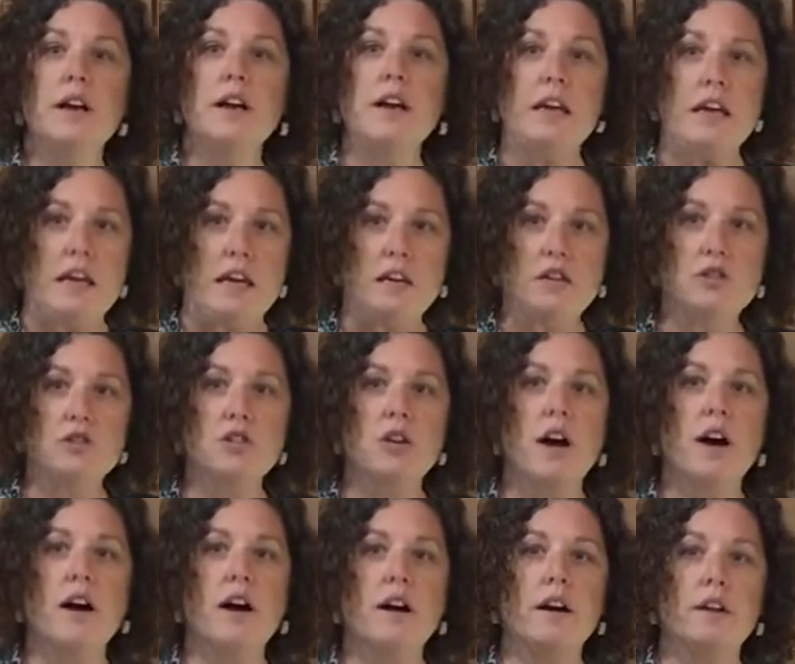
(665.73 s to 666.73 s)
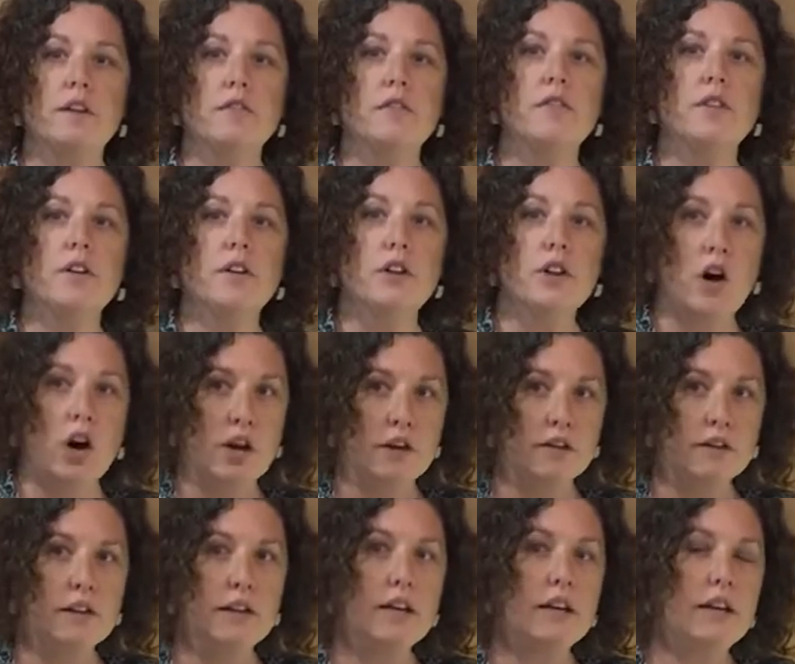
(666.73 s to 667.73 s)
each of
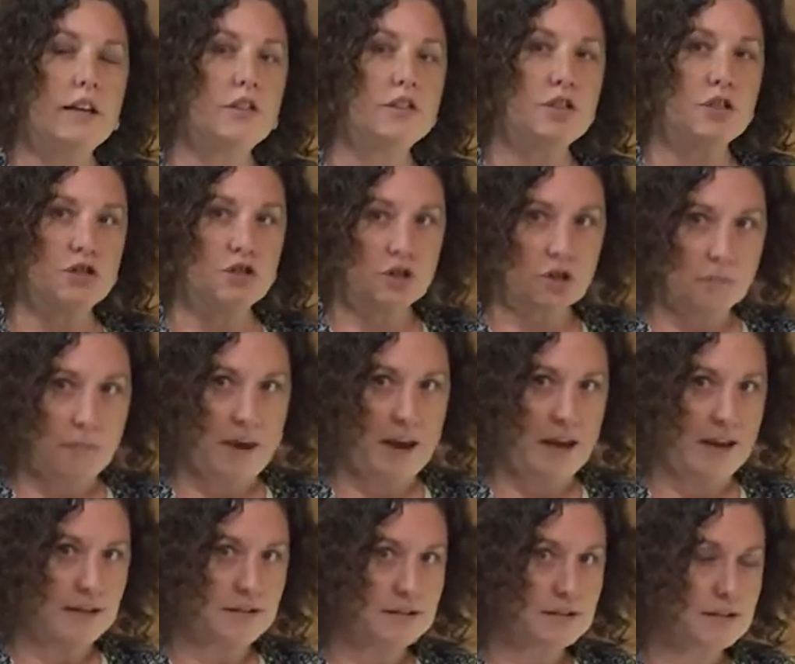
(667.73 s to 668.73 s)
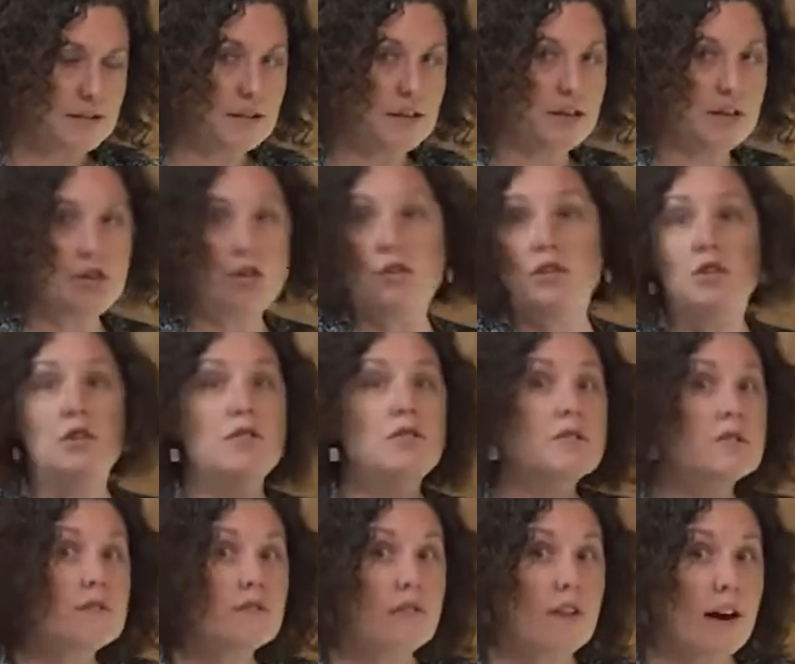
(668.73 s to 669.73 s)
garlic and ginger paste. You can
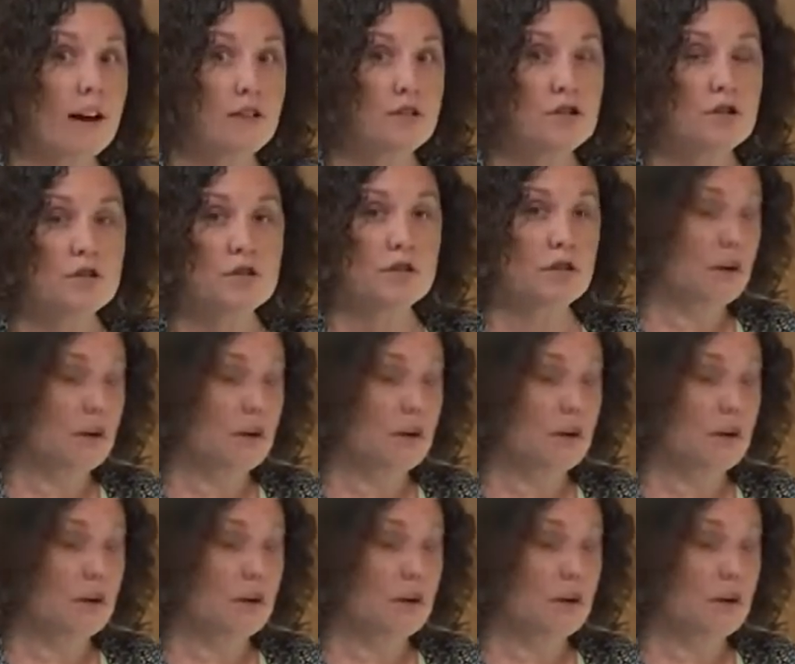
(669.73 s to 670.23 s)
use fresh